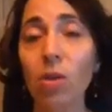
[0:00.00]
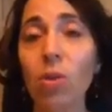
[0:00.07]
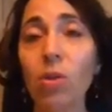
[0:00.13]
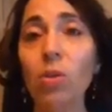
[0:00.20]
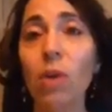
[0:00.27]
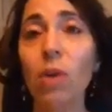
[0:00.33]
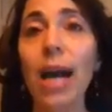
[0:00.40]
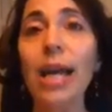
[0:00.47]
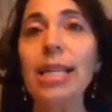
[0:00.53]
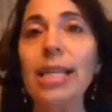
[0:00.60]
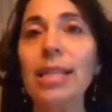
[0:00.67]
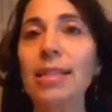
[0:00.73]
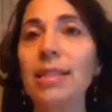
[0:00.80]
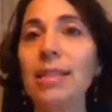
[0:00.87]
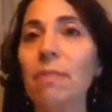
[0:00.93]
Who do I
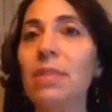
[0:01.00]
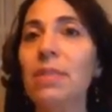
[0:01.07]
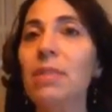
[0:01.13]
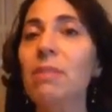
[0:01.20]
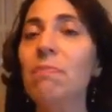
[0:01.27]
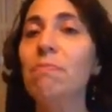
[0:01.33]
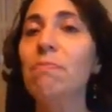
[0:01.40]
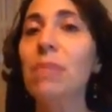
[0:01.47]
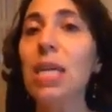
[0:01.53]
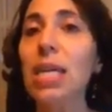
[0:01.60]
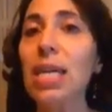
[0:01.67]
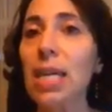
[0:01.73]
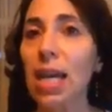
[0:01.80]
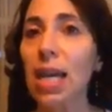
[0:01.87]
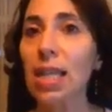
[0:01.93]
need to step into
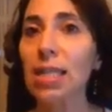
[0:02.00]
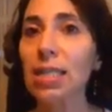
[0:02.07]
being?